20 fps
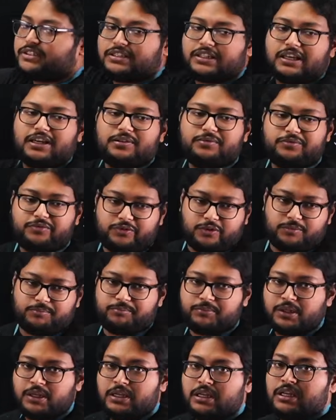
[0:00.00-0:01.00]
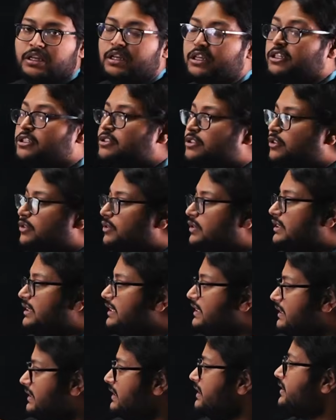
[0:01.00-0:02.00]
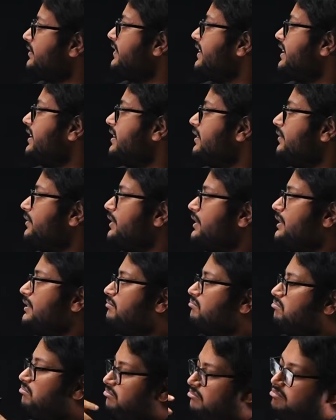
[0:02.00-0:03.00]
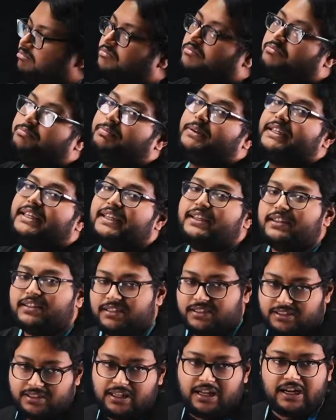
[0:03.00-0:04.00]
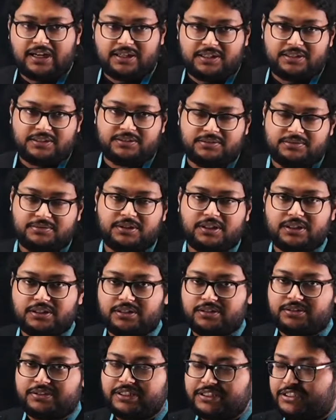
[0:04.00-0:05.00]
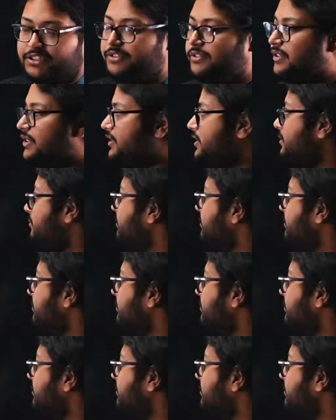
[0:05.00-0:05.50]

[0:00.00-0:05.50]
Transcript: card form. So this is where we begin our registration